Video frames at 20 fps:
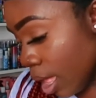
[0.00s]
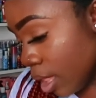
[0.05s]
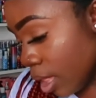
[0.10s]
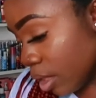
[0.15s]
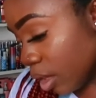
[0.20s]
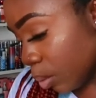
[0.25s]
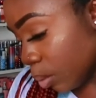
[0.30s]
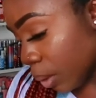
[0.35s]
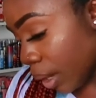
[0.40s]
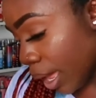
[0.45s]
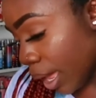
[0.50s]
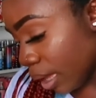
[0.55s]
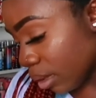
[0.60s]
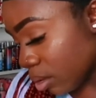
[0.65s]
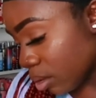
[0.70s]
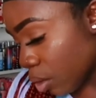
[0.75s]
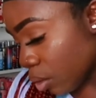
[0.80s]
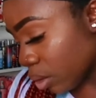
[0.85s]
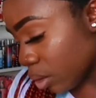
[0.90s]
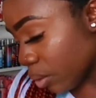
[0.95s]
this one has
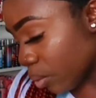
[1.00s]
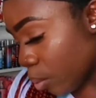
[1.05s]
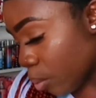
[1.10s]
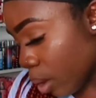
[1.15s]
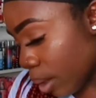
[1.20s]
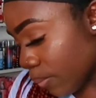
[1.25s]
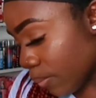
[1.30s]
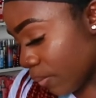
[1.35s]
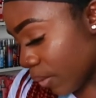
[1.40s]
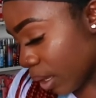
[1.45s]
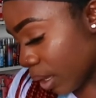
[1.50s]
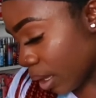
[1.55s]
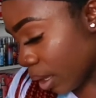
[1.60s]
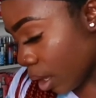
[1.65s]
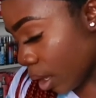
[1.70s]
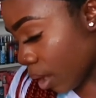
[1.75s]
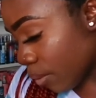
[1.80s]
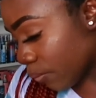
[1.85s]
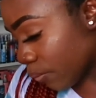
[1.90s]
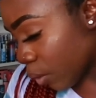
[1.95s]
notes of one
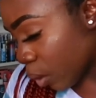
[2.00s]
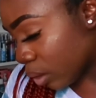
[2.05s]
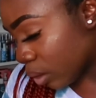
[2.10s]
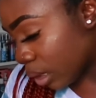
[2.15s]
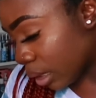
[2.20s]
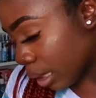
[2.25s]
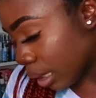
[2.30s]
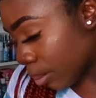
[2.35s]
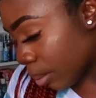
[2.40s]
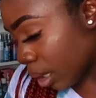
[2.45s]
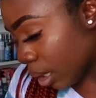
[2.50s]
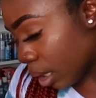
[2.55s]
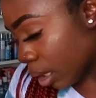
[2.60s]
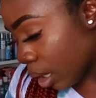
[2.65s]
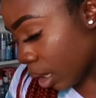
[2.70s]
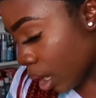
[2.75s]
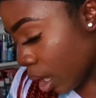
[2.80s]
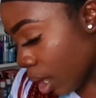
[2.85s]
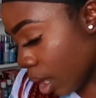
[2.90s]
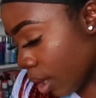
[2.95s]
fig frozen
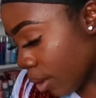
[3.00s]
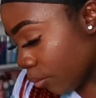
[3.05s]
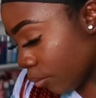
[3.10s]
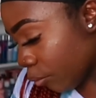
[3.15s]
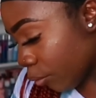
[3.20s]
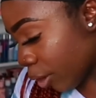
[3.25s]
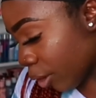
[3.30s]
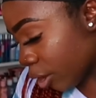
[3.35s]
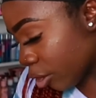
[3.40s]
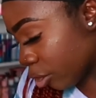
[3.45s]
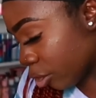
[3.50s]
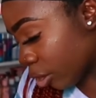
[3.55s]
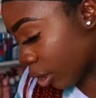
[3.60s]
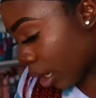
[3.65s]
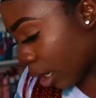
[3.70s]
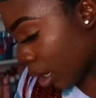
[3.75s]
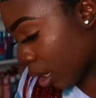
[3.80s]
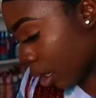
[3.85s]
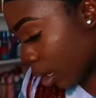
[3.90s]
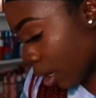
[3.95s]
lemon fresh
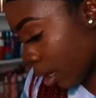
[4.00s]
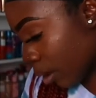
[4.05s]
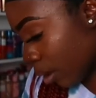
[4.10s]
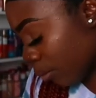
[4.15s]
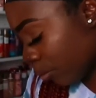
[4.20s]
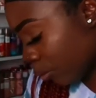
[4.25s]
uh